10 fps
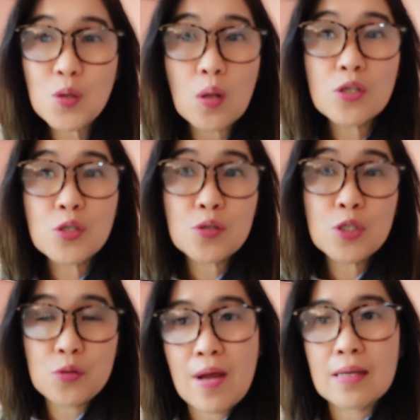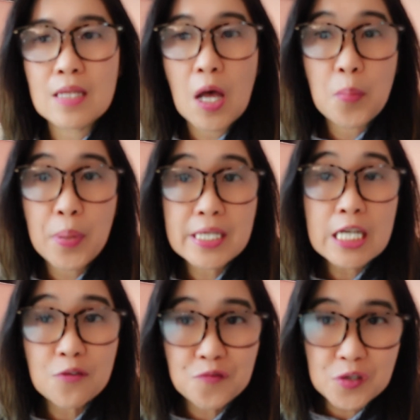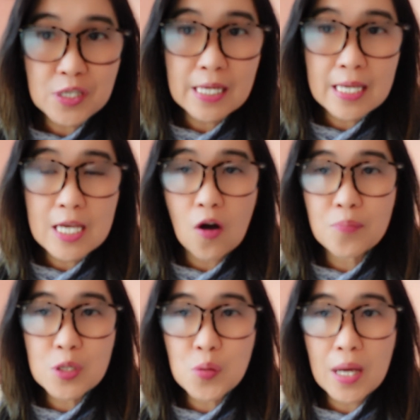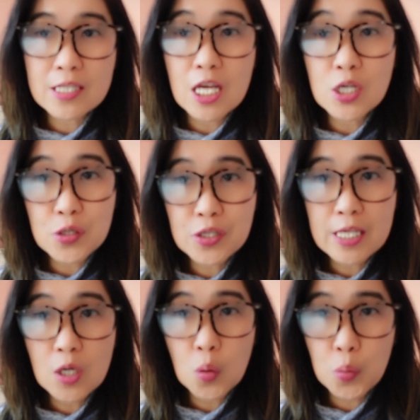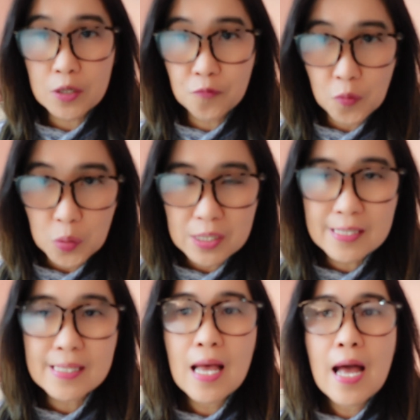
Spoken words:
also struck by the diversity of US nursing workforce.